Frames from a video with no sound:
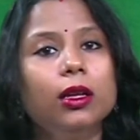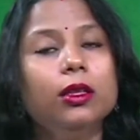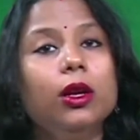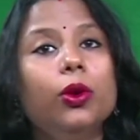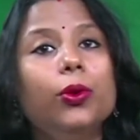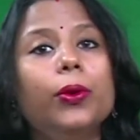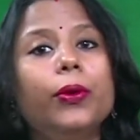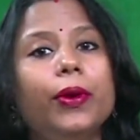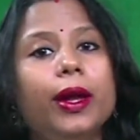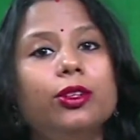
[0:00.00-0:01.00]
the
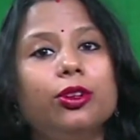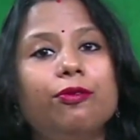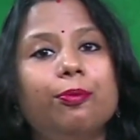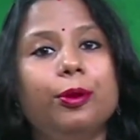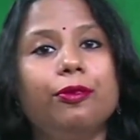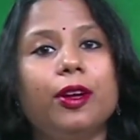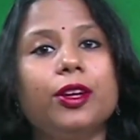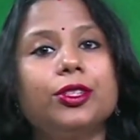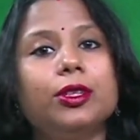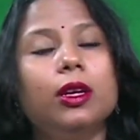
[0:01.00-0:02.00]
lower rate of
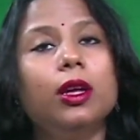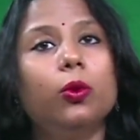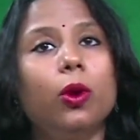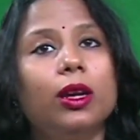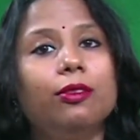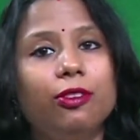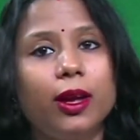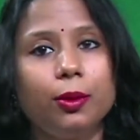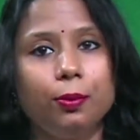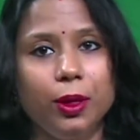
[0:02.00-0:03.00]
professionally
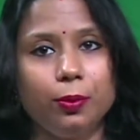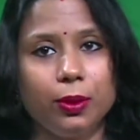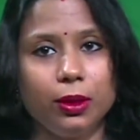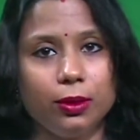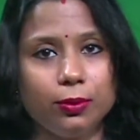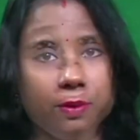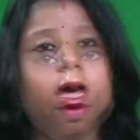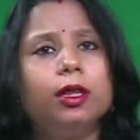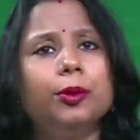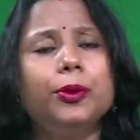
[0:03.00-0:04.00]
qualified people.
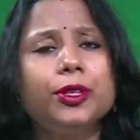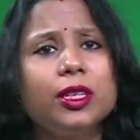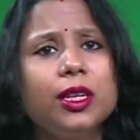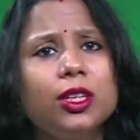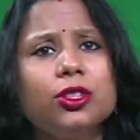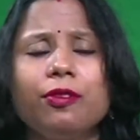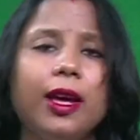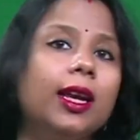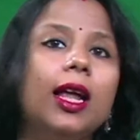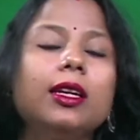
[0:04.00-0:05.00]
The percentage of
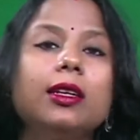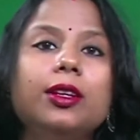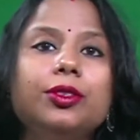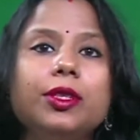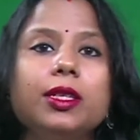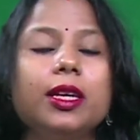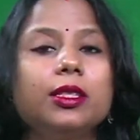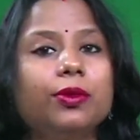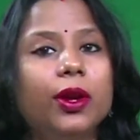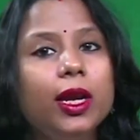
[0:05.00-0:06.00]
adult literacy
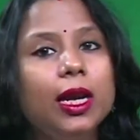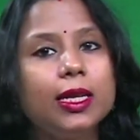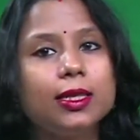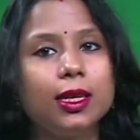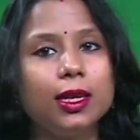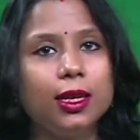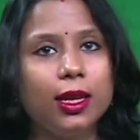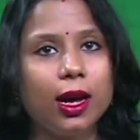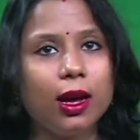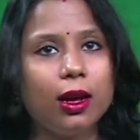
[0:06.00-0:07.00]
is very less in
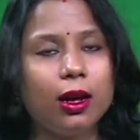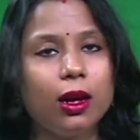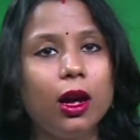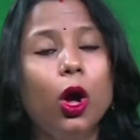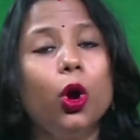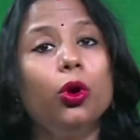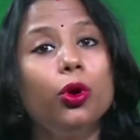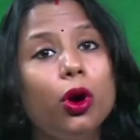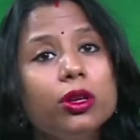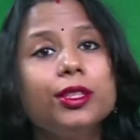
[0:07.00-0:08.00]
India.
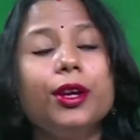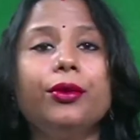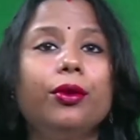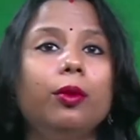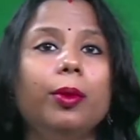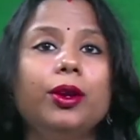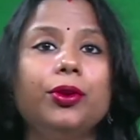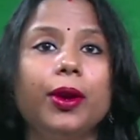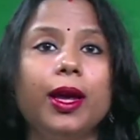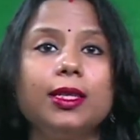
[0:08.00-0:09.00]
Gross
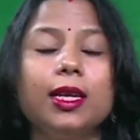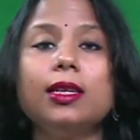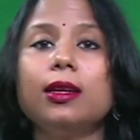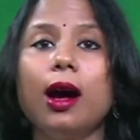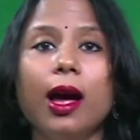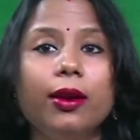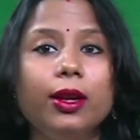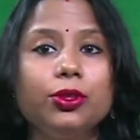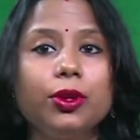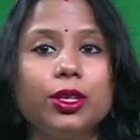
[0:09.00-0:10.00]
enrollment rate in the higher
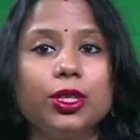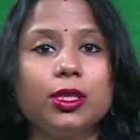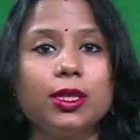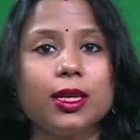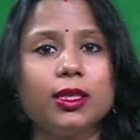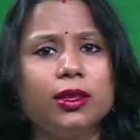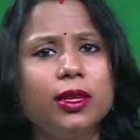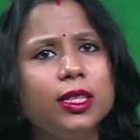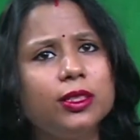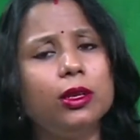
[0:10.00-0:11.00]
education
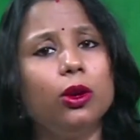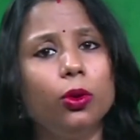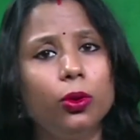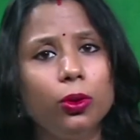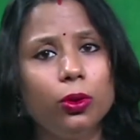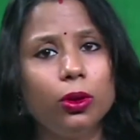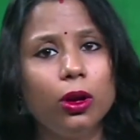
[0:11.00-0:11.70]
sector is low.